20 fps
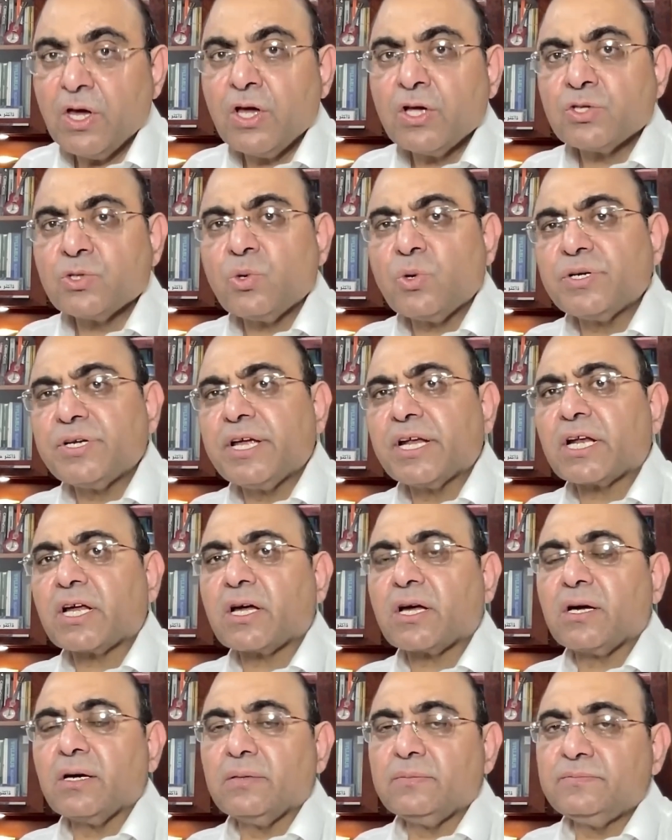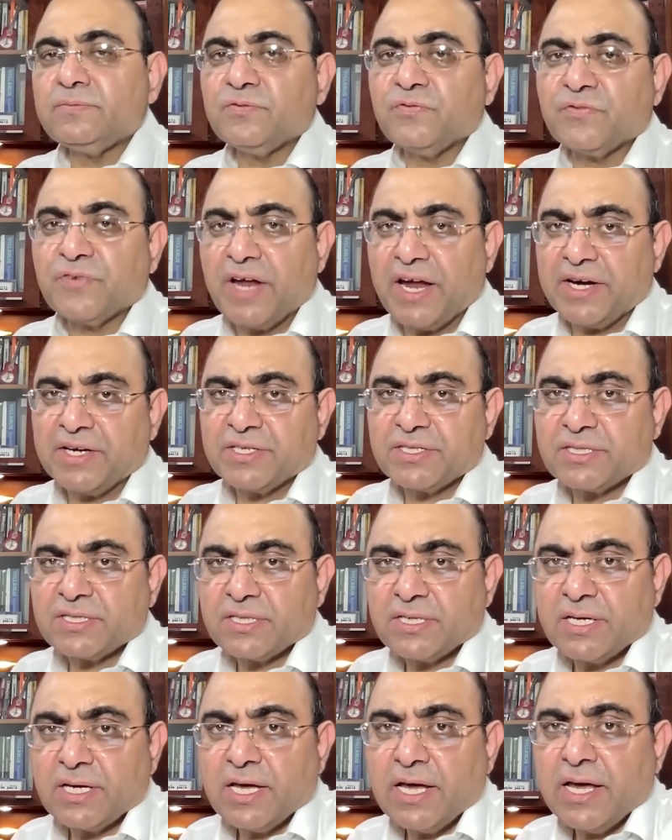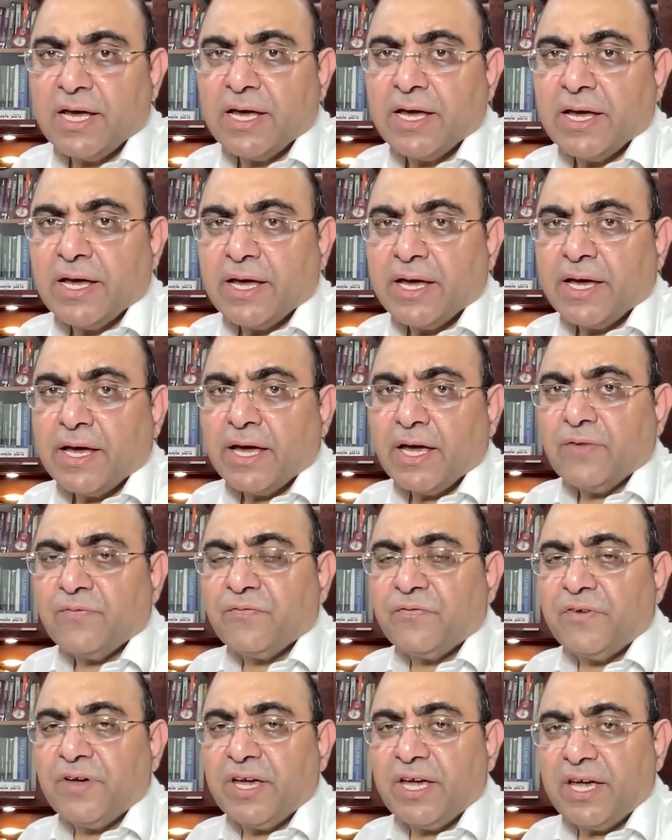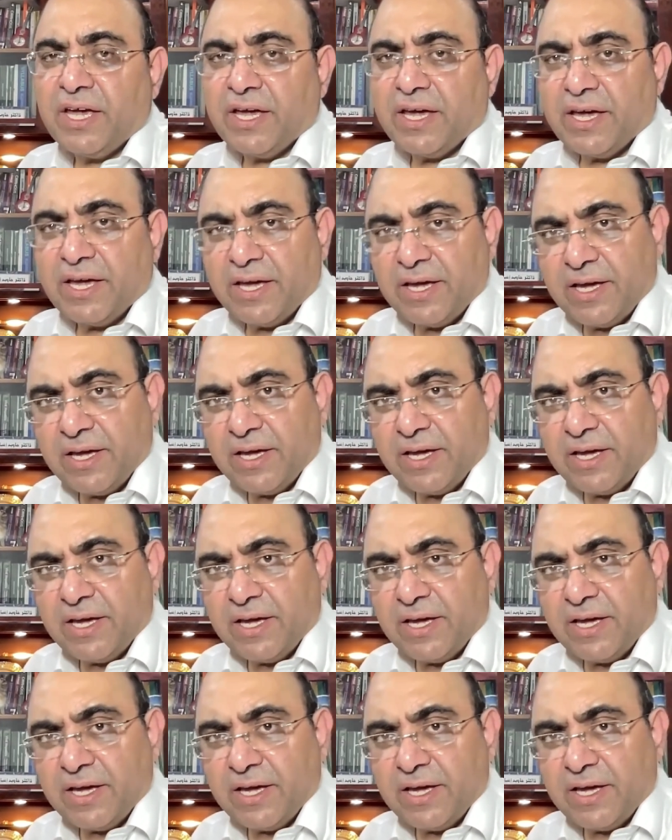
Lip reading: So dear friends, if we